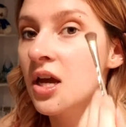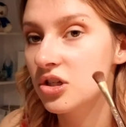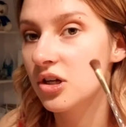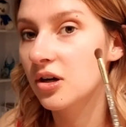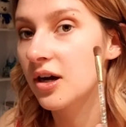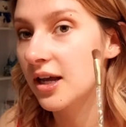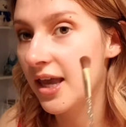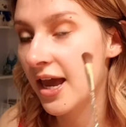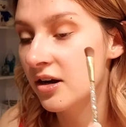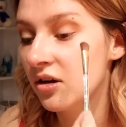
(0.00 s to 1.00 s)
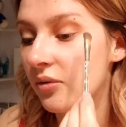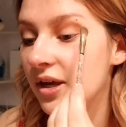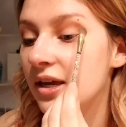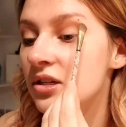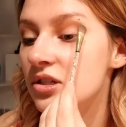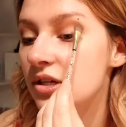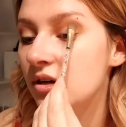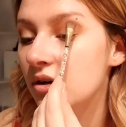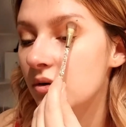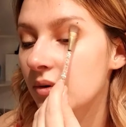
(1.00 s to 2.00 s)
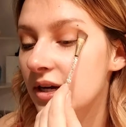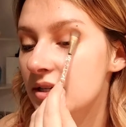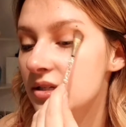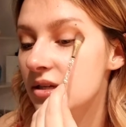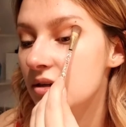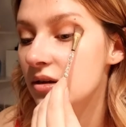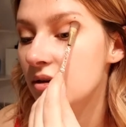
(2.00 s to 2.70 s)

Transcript: So you're again going into your crease